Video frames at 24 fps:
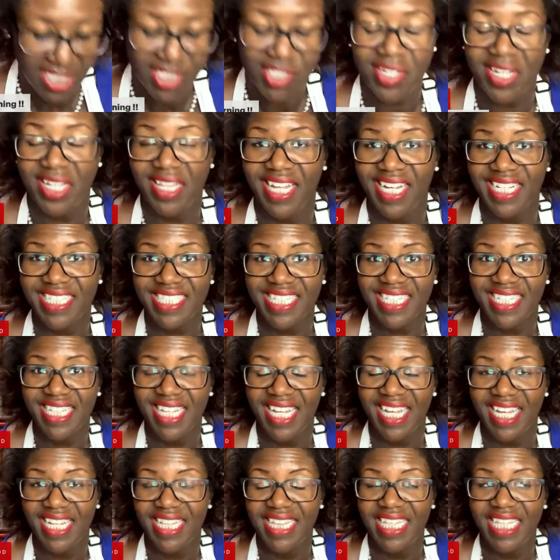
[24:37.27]
So I like to
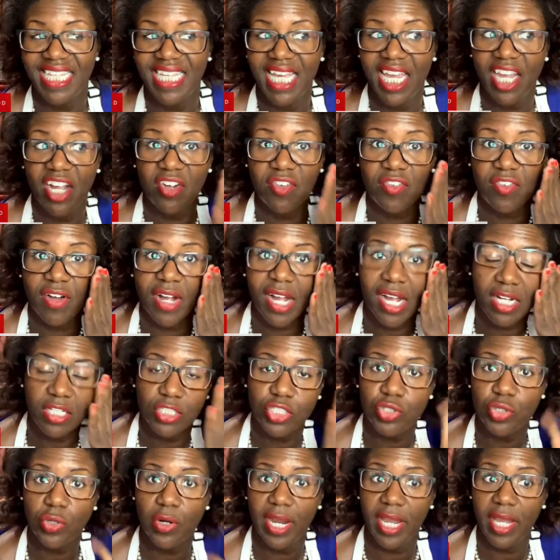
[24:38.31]
line the air fryer
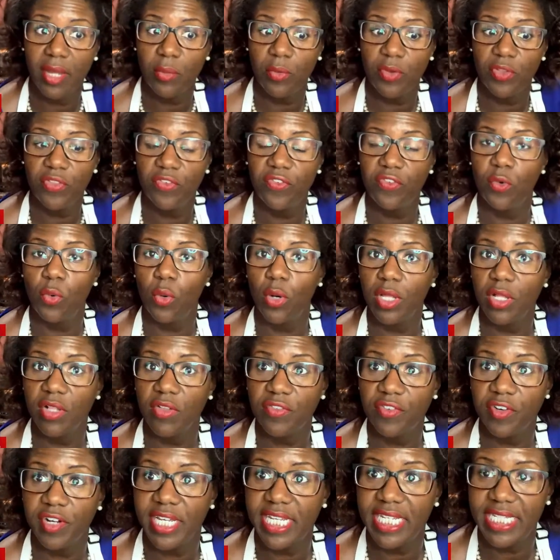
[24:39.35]
tray with foil
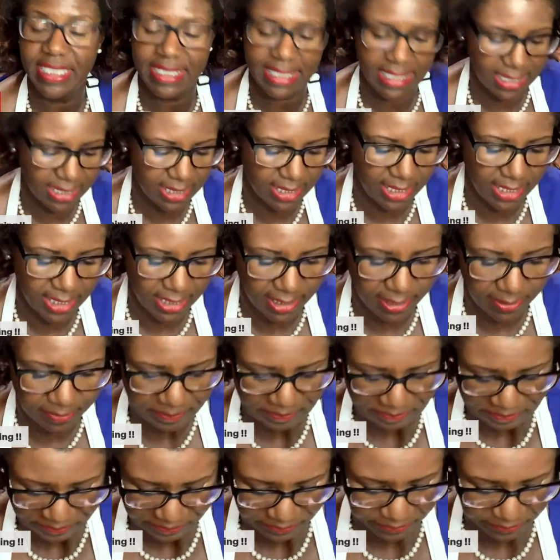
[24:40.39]
for easy cleanup.